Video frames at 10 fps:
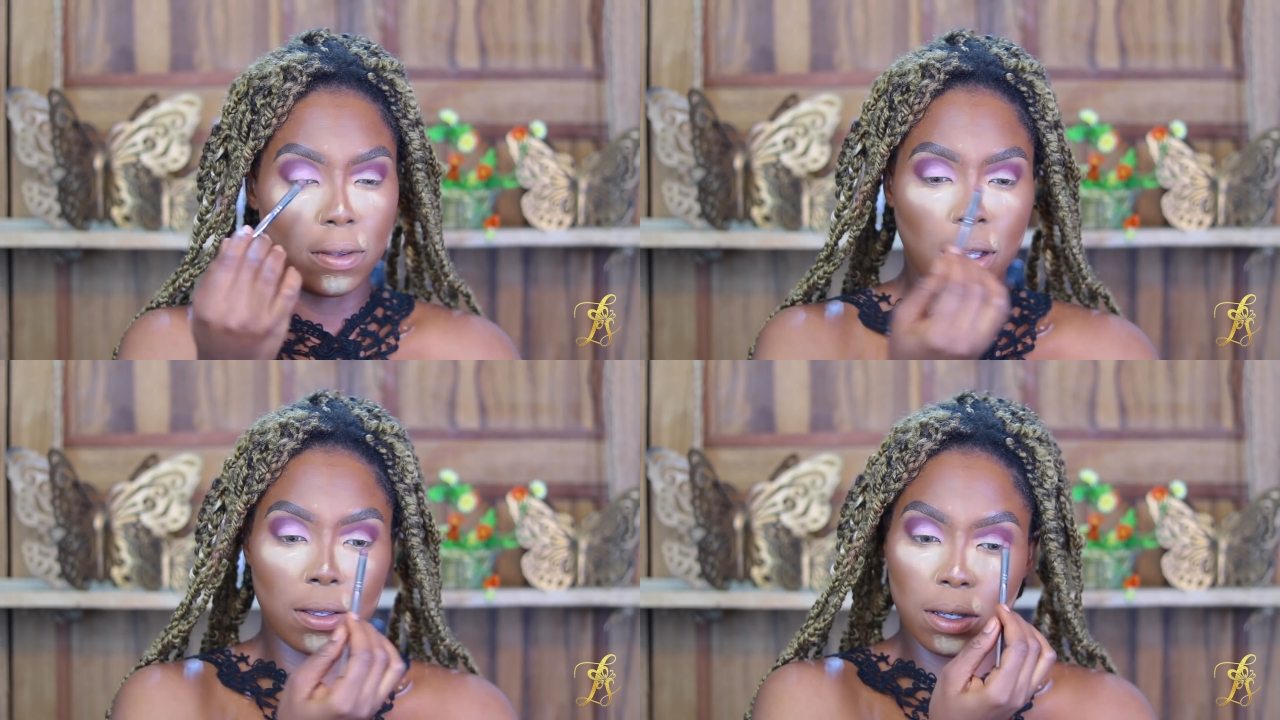
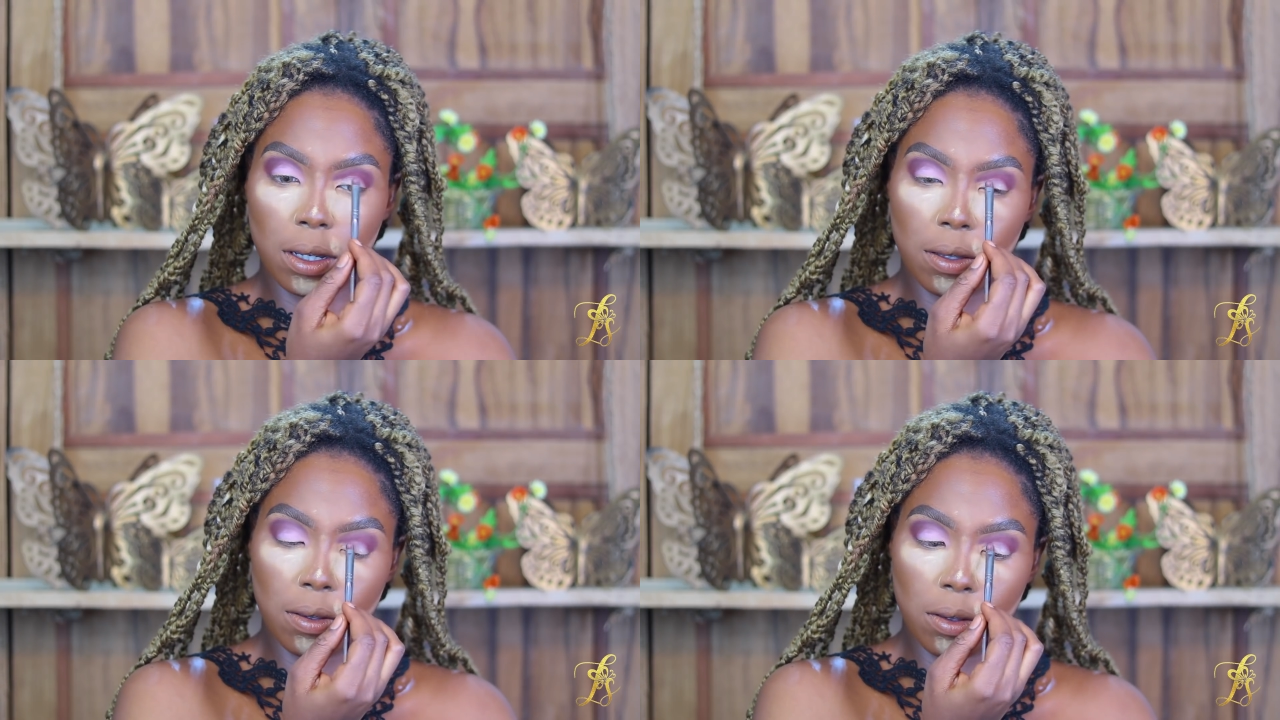These eyes
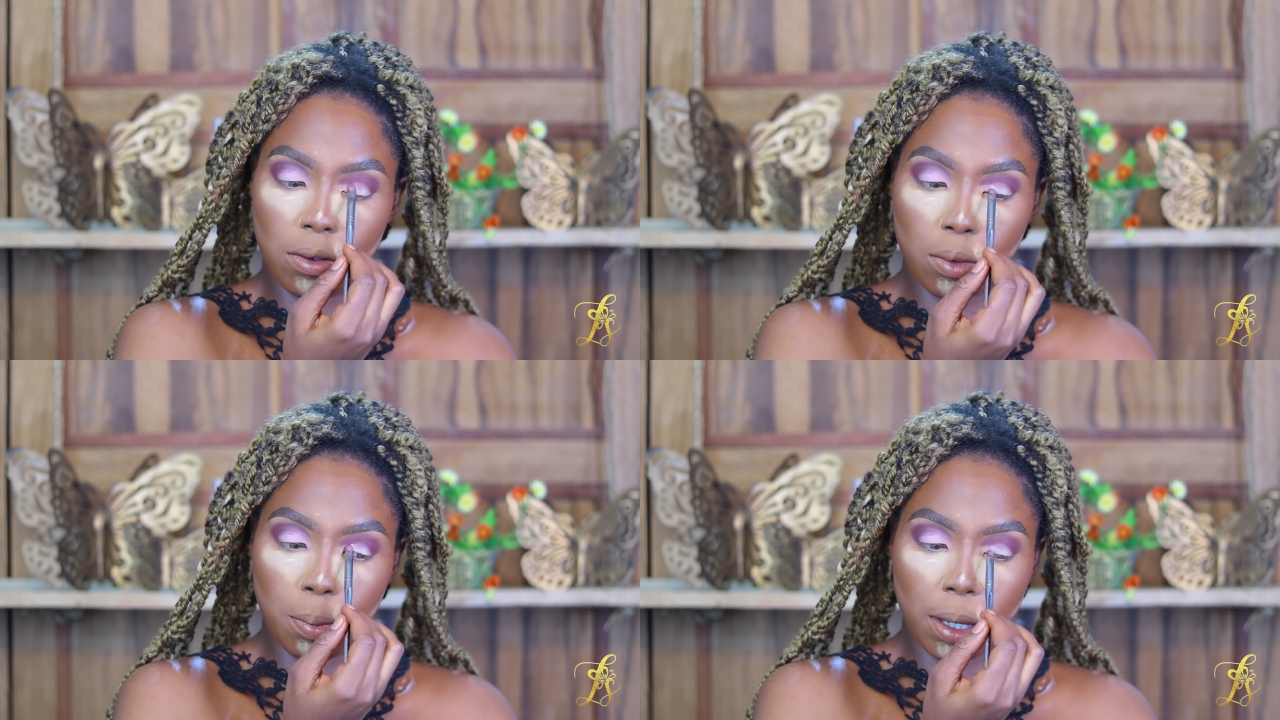are
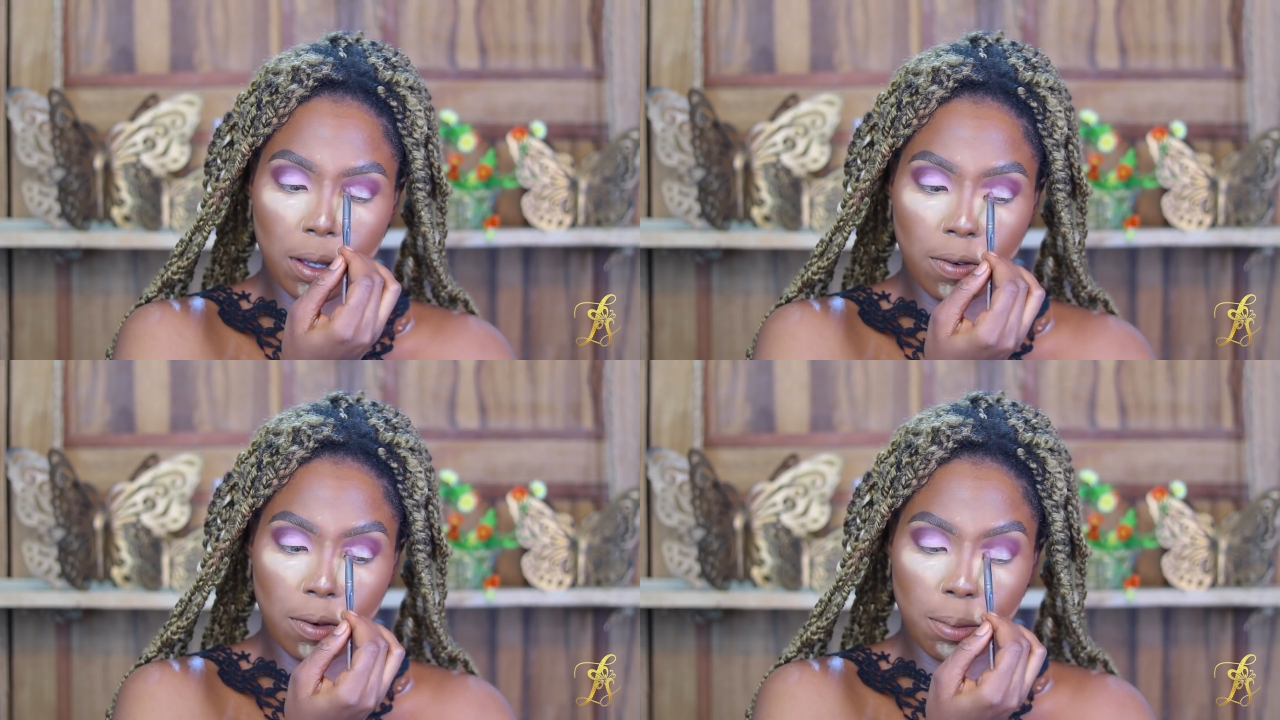getting too
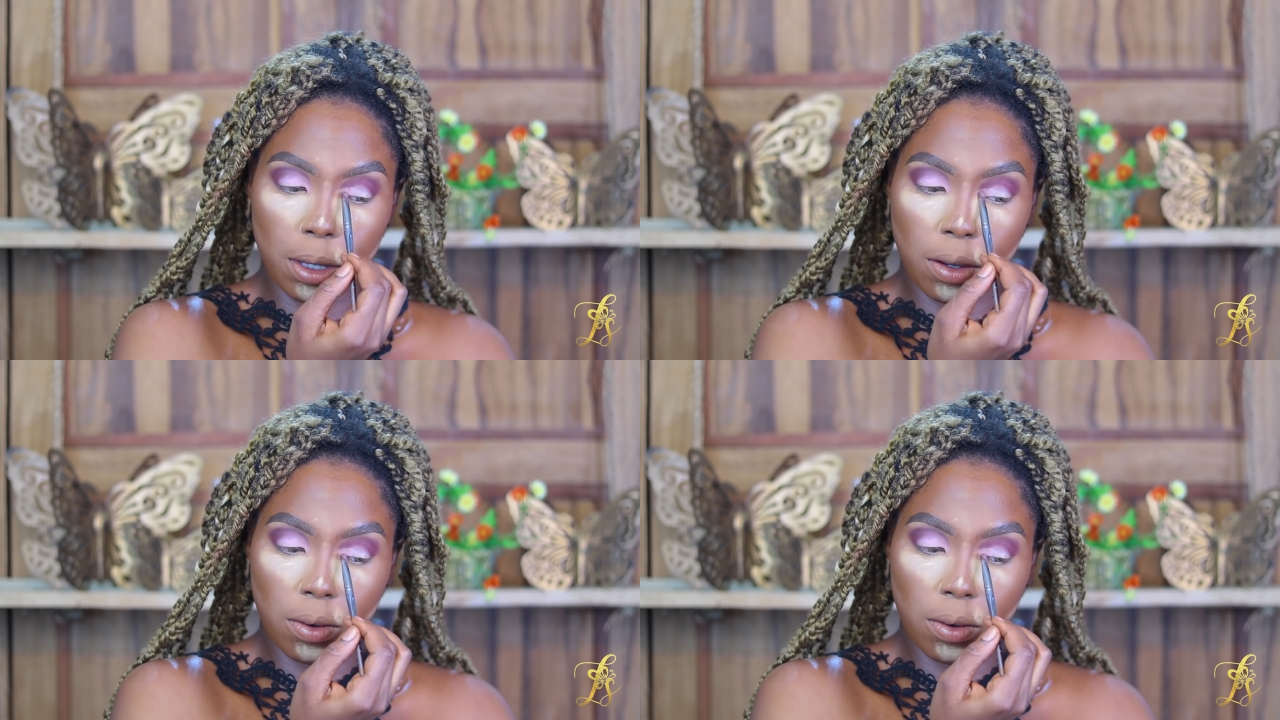pink for me.